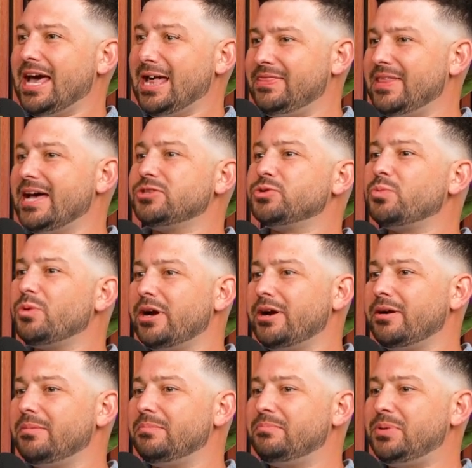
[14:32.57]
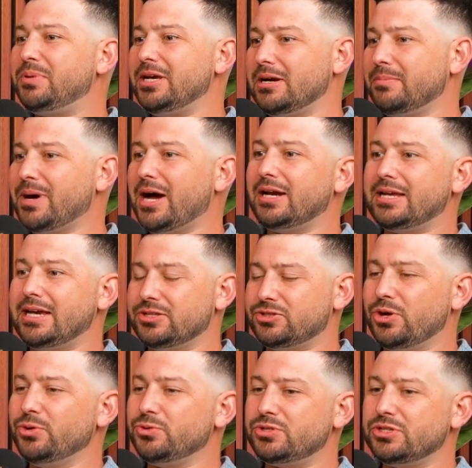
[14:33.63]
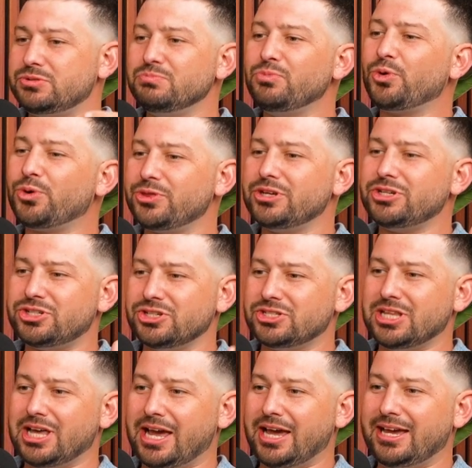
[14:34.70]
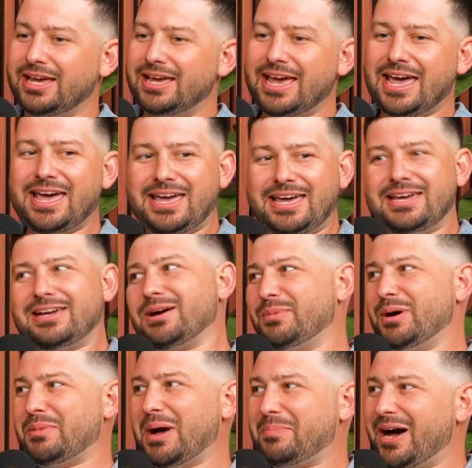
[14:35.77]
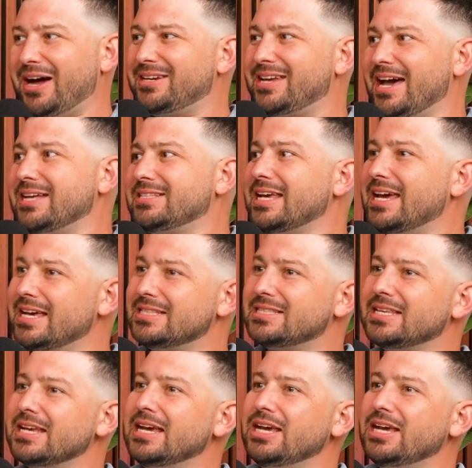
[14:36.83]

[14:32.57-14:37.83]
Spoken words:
And that's where being a podcast host is more than just like, hey, come on my podcast.